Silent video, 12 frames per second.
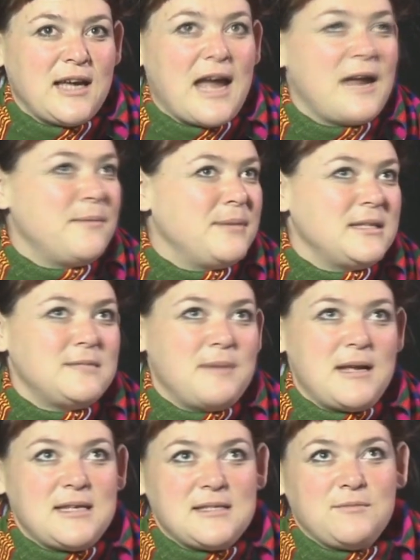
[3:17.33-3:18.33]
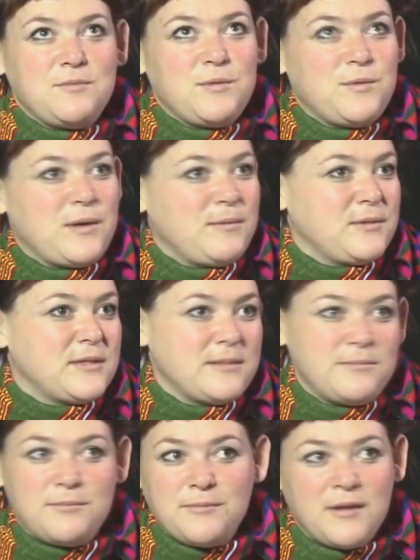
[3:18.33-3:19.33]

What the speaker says: I had a big space, and we were able to,